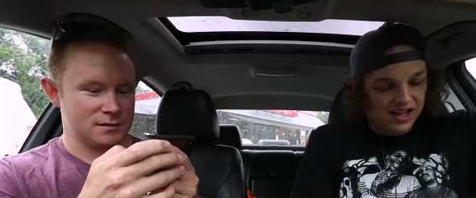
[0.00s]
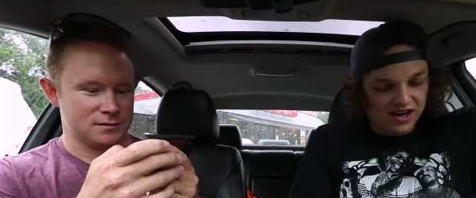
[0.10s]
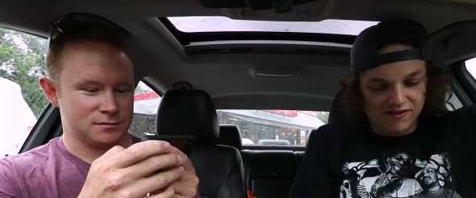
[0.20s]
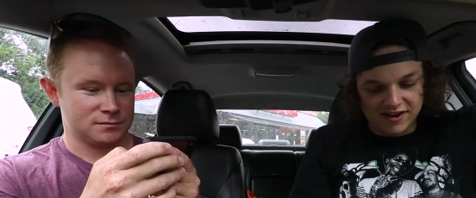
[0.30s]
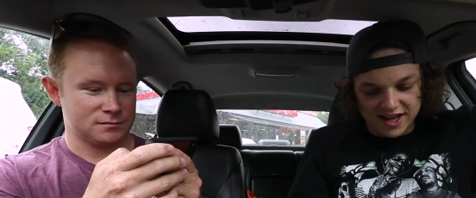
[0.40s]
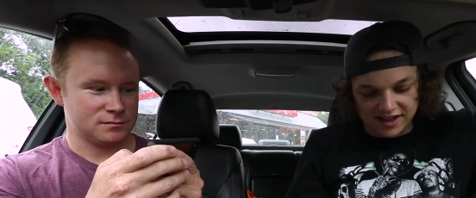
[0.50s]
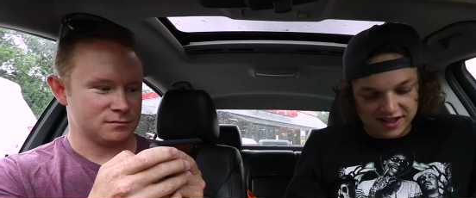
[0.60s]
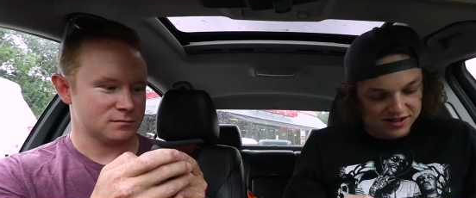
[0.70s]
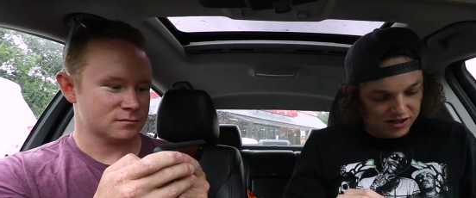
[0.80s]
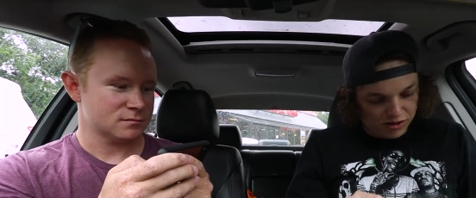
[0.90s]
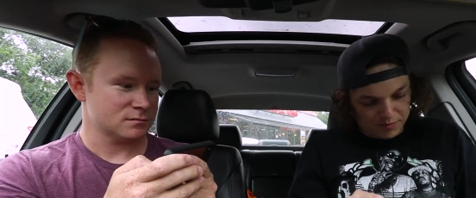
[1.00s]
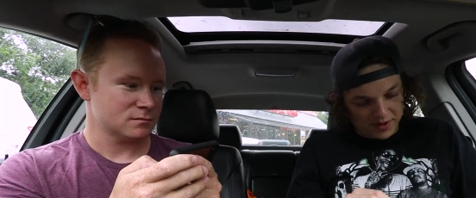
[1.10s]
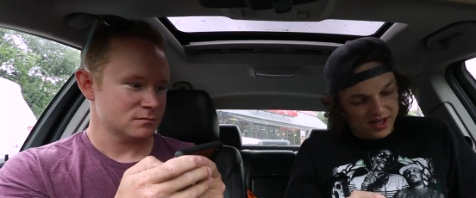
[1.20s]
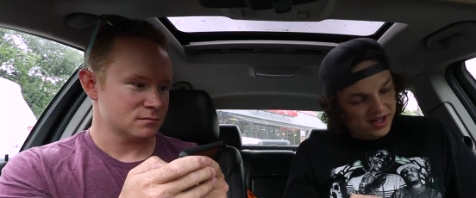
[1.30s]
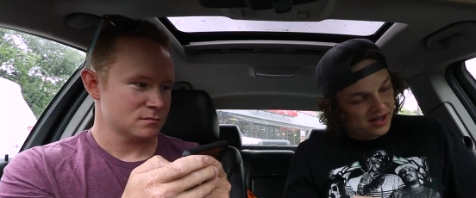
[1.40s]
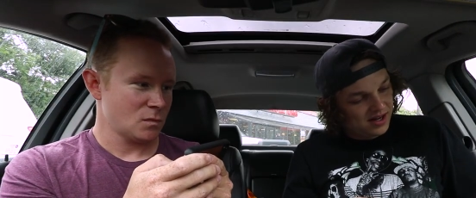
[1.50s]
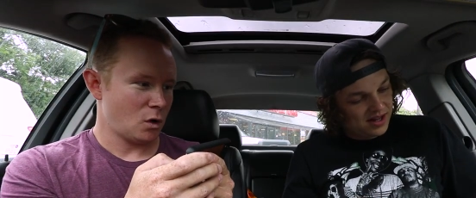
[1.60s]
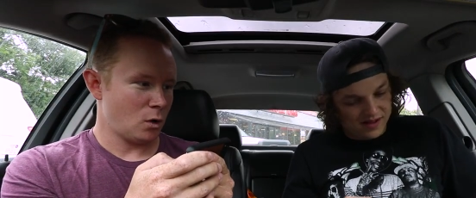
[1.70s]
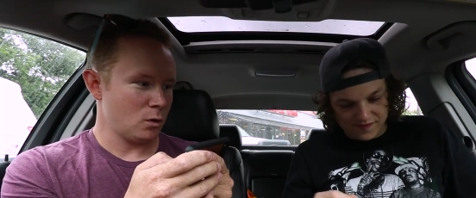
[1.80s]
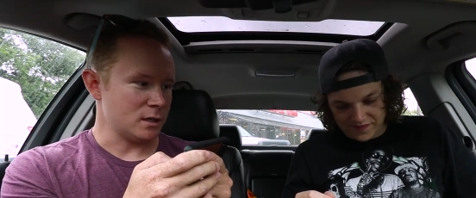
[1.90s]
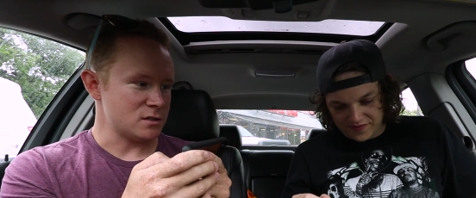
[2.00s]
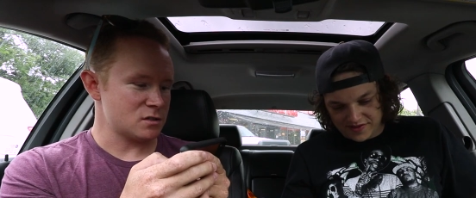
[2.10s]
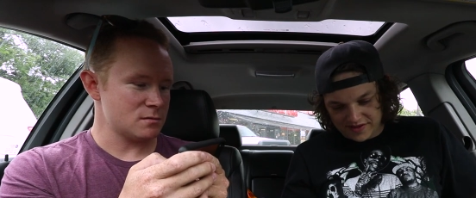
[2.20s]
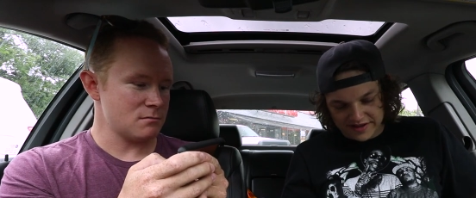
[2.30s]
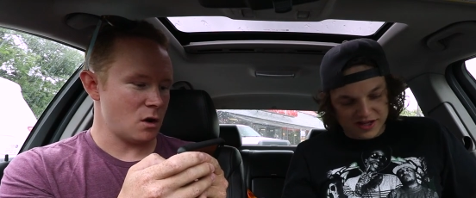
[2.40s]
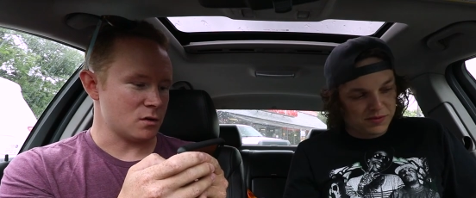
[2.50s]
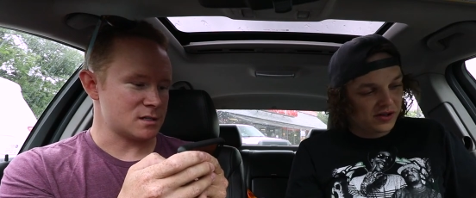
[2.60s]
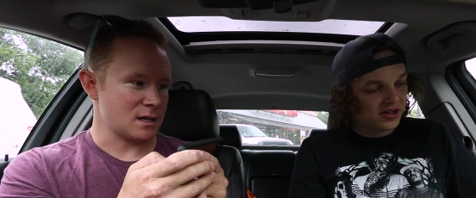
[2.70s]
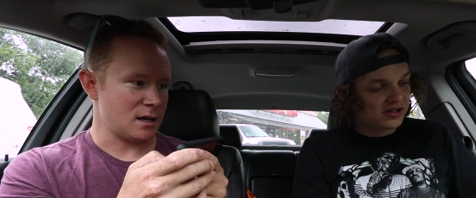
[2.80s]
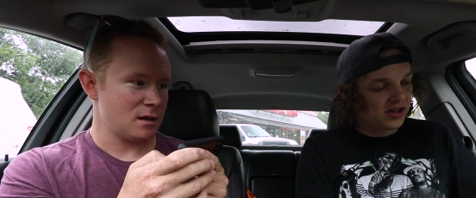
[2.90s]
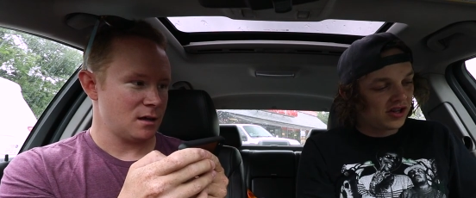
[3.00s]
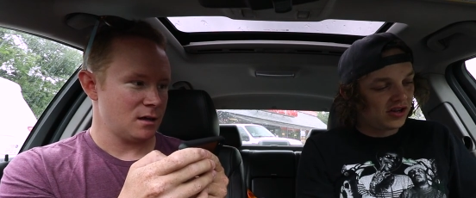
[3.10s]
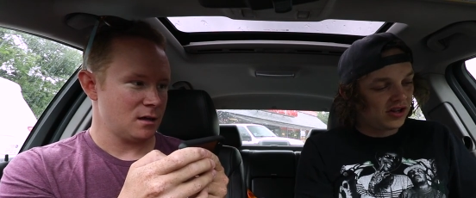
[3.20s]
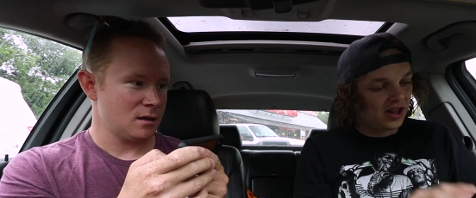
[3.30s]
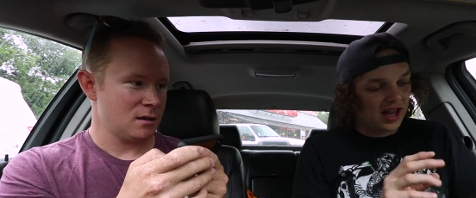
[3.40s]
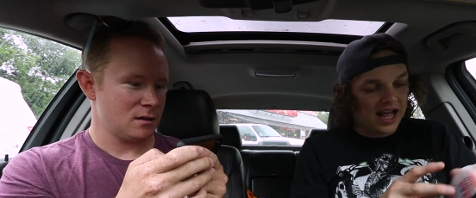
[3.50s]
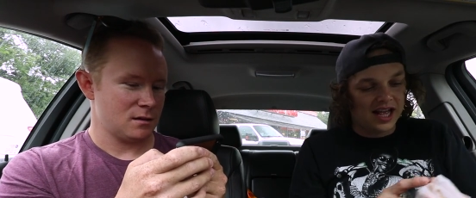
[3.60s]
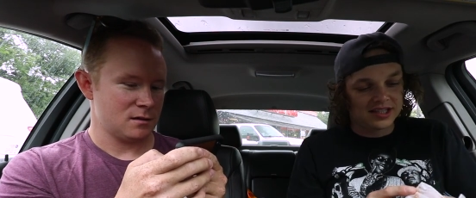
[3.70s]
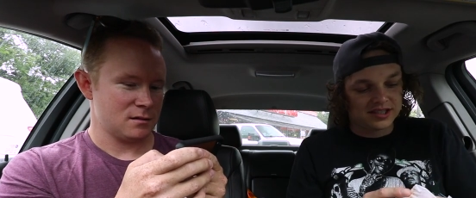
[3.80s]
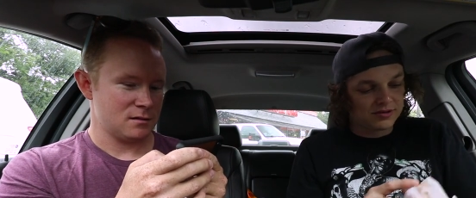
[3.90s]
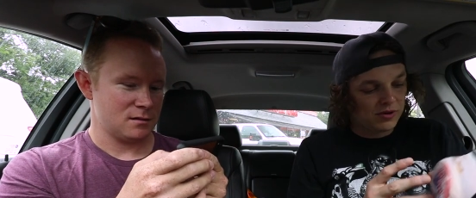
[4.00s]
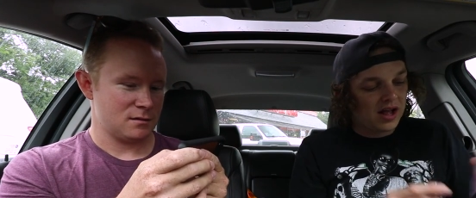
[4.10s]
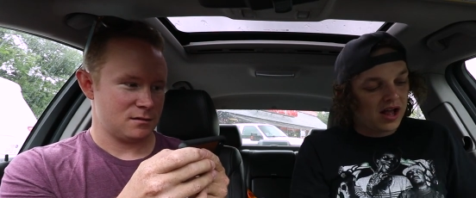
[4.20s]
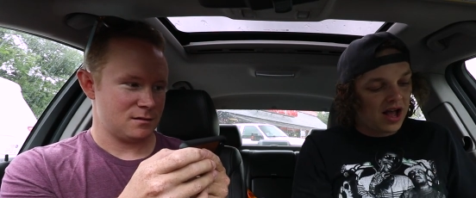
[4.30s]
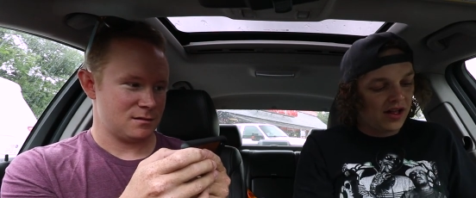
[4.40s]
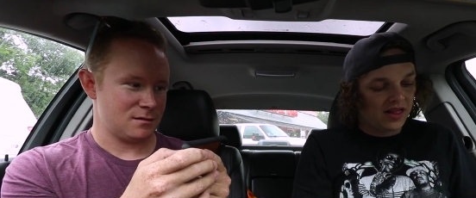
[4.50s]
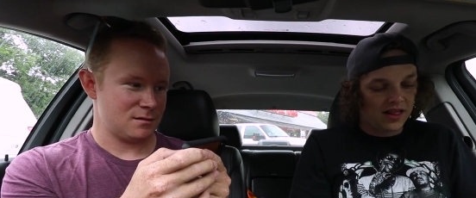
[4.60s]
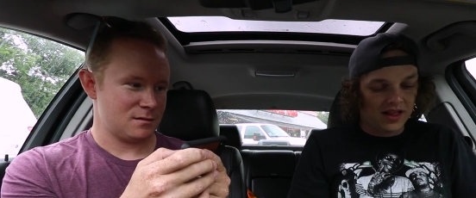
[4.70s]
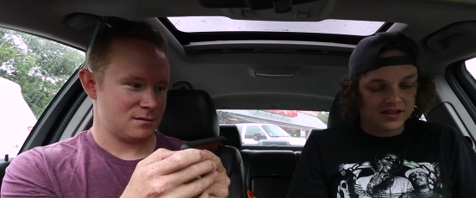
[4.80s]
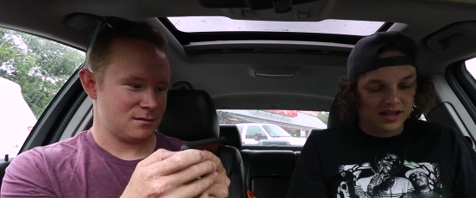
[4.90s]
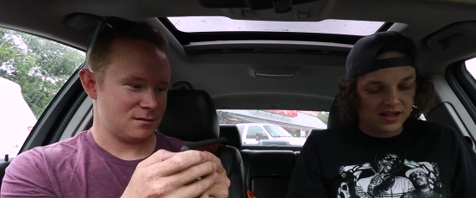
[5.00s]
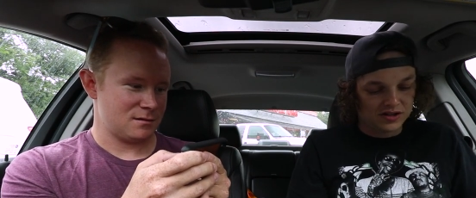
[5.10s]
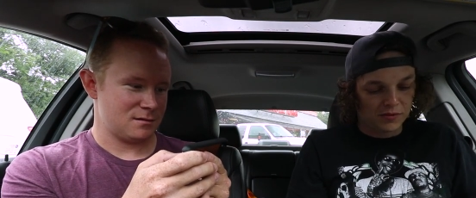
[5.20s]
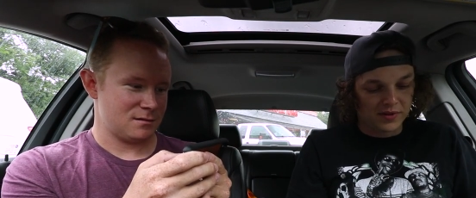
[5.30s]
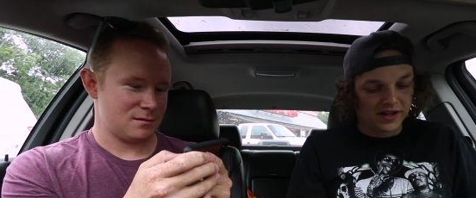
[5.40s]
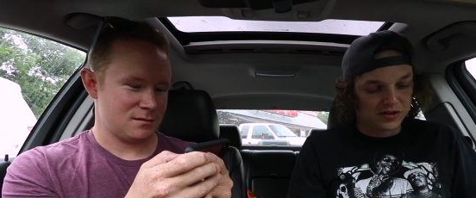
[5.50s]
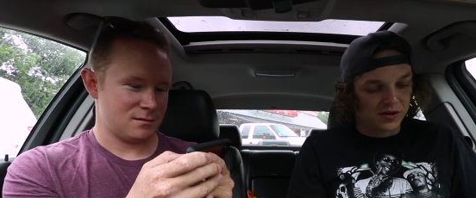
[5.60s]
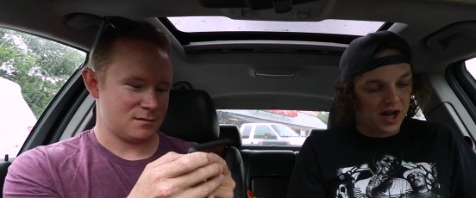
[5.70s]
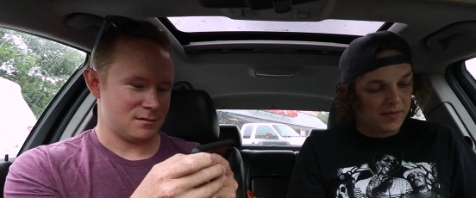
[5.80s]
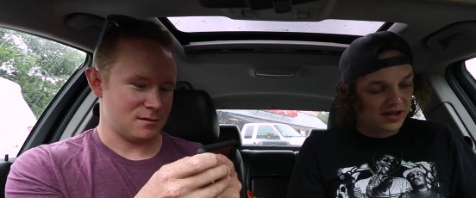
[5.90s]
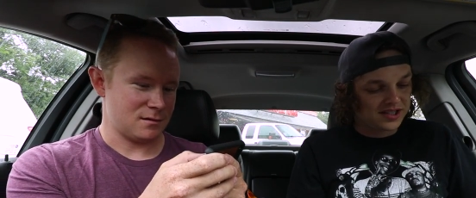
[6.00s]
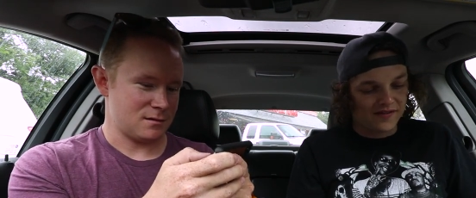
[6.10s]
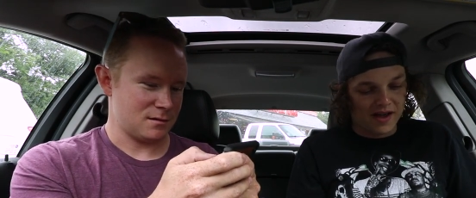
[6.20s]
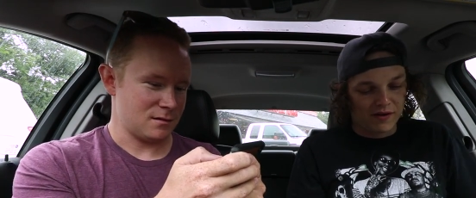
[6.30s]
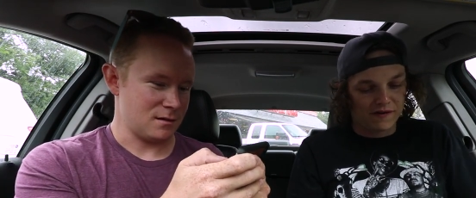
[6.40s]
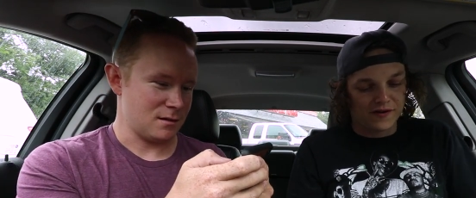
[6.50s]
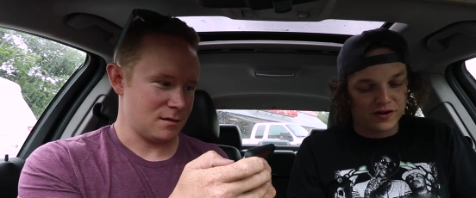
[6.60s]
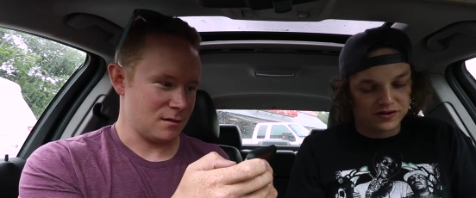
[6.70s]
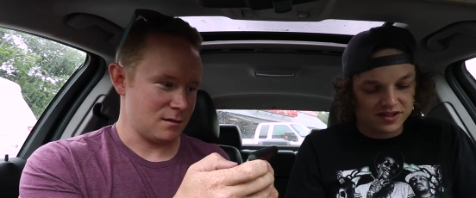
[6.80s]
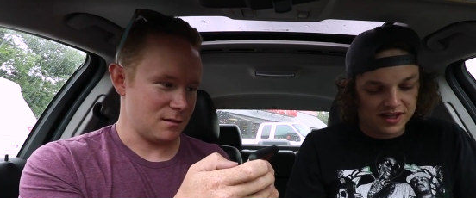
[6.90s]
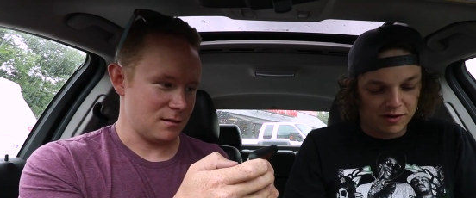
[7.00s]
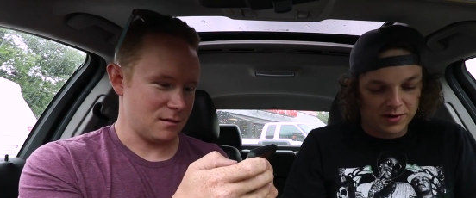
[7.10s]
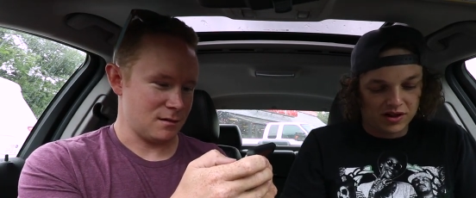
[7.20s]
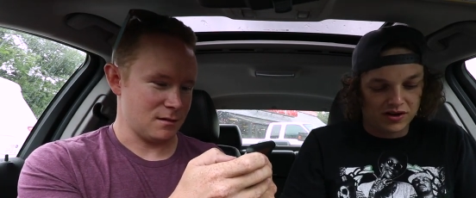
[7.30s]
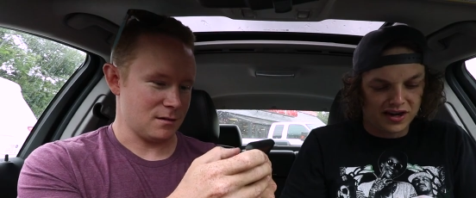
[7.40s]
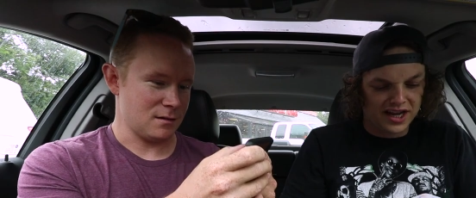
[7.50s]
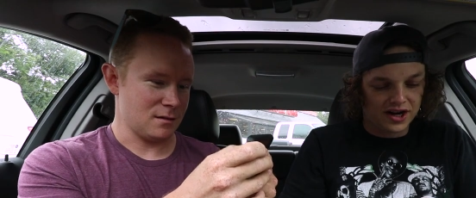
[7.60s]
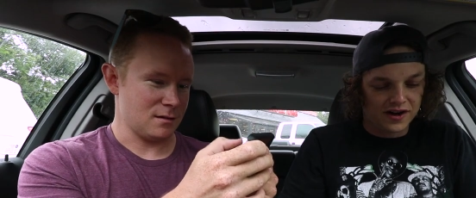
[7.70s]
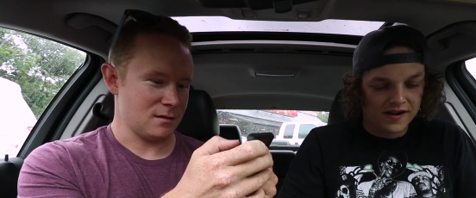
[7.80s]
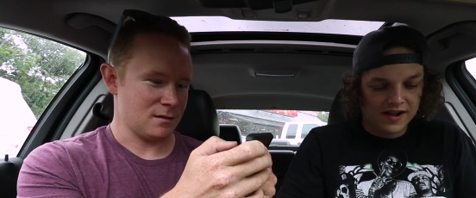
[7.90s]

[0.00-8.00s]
Speaker 1: All right, let's open. Holy smokes. This one looks man. a little less, well, I'll, let's, let's open this one up. I'll save that one for you since that'll be a little neater.